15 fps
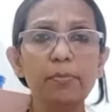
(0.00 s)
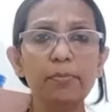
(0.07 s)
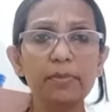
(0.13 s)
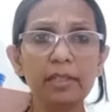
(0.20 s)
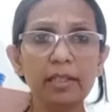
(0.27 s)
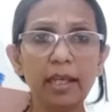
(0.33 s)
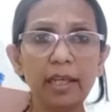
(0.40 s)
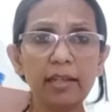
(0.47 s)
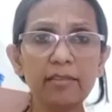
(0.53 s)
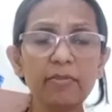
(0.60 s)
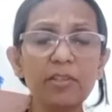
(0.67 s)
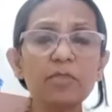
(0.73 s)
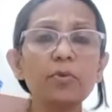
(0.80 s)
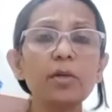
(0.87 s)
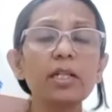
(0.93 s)
things
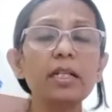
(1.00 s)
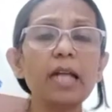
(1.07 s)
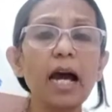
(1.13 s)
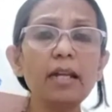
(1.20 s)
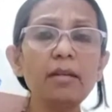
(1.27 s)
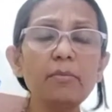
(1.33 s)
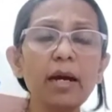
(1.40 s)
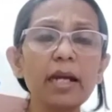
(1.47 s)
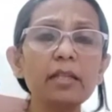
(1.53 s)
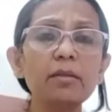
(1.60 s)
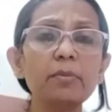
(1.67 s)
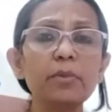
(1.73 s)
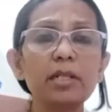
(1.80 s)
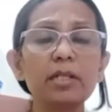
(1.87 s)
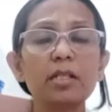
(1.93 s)
which were done by
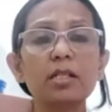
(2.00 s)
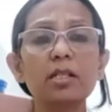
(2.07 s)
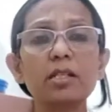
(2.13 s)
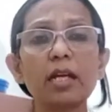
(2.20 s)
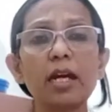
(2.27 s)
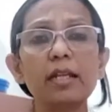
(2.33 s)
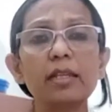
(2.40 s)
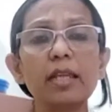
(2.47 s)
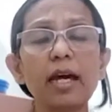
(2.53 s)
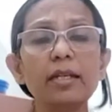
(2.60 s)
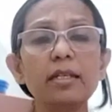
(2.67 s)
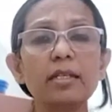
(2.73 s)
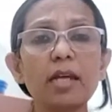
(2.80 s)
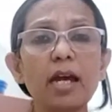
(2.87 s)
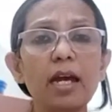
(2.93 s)
the British at
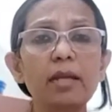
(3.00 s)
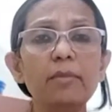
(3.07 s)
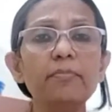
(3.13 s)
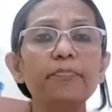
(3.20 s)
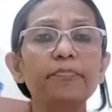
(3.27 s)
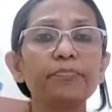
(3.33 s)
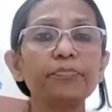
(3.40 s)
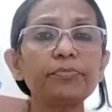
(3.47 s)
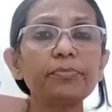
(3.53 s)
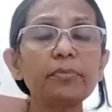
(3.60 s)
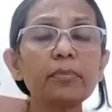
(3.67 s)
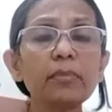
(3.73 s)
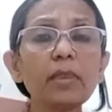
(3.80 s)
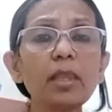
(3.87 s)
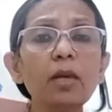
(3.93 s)
that time
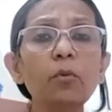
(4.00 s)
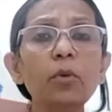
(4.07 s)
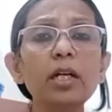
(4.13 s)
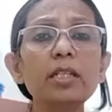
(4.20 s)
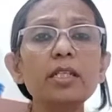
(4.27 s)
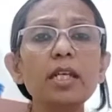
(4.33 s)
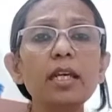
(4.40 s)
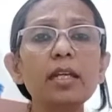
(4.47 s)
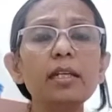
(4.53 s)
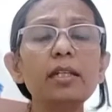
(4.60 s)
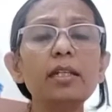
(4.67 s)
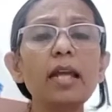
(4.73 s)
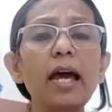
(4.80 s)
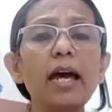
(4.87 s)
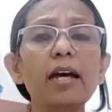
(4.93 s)
were
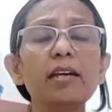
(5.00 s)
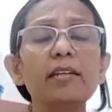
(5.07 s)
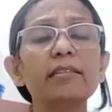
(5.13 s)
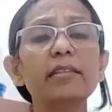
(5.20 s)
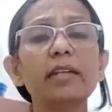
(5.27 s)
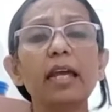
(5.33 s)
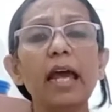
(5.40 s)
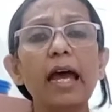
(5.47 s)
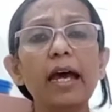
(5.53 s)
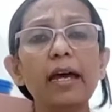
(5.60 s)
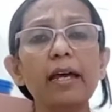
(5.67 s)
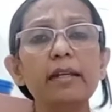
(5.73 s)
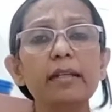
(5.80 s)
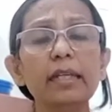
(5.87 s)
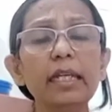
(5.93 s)
taken as
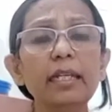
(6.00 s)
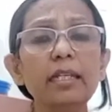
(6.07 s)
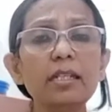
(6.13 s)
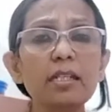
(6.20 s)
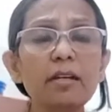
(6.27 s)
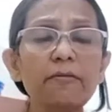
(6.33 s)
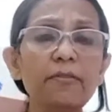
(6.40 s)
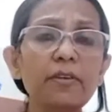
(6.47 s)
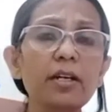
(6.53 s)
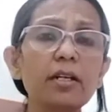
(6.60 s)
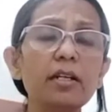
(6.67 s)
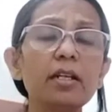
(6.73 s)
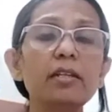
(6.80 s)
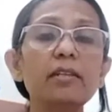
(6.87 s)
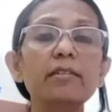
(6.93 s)
an
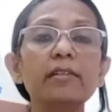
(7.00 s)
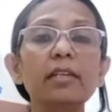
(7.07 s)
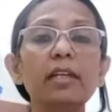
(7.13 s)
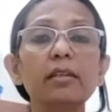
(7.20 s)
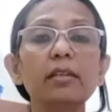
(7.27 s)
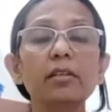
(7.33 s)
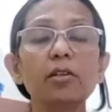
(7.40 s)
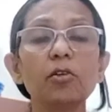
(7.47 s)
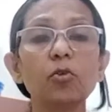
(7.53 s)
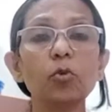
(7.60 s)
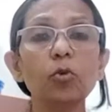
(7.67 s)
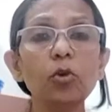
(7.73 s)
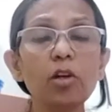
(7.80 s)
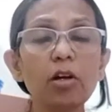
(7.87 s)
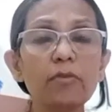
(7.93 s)
interference in the
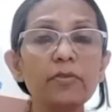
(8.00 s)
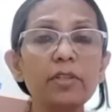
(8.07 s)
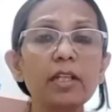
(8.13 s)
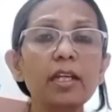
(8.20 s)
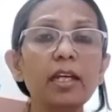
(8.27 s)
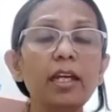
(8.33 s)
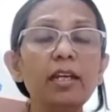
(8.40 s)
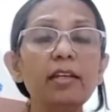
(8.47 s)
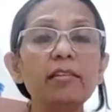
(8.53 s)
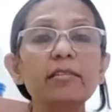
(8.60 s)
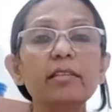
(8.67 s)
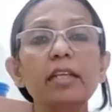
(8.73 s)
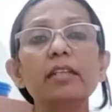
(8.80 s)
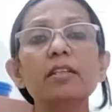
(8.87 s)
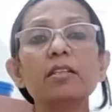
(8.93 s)
rule of the
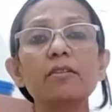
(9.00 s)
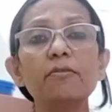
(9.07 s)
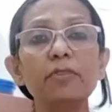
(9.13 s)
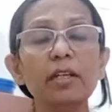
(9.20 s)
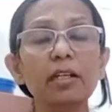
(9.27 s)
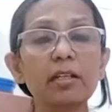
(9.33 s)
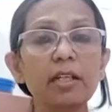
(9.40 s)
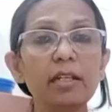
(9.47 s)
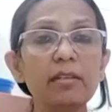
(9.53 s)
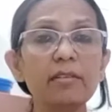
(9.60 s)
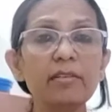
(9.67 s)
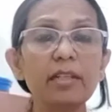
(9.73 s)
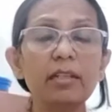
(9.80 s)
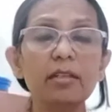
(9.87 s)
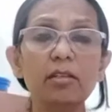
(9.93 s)
kings,
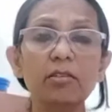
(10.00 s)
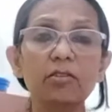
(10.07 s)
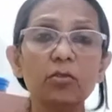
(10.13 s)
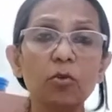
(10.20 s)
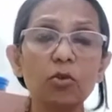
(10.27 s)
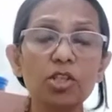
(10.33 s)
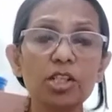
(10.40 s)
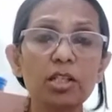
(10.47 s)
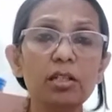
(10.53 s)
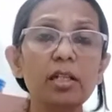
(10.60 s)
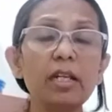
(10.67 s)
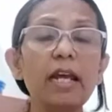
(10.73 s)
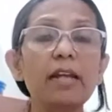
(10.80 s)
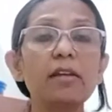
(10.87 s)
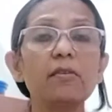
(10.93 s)
interference in the
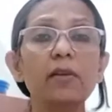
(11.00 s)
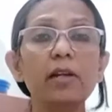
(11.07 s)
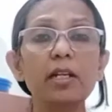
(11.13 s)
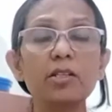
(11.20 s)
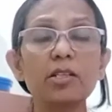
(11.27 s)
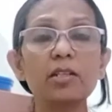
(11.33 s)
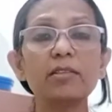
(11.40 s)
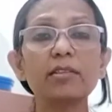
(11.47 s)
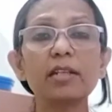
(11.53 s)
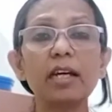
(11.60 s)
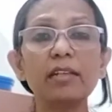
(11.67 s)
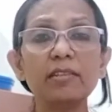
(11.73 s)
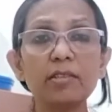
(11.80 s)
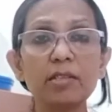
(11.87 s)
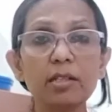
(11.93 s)
social and religious
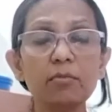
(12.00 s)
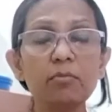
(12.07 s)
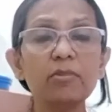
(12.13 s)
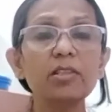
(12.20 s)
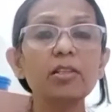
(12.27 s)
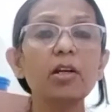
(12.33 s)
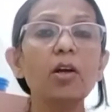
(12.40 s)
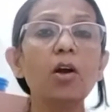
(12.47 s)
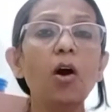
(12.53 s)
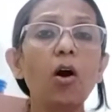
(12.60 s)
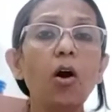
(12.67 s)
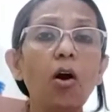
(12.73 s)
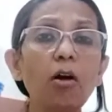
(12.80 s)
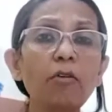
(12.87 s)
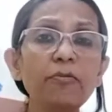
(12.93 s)
customs
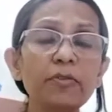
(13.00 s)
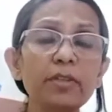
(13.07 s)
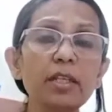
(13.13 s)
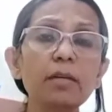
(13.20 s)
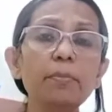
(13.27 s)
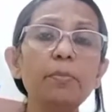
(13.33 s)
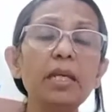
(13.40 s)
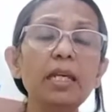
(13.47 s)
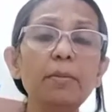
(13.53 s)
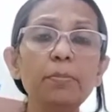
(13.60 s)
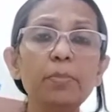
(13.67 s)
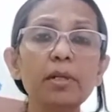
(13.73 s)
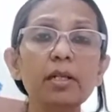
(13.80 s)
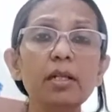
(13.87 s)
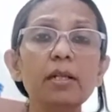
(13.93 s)
of the
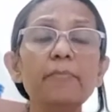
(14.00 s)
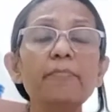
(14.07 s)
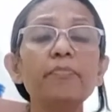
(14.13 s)
people.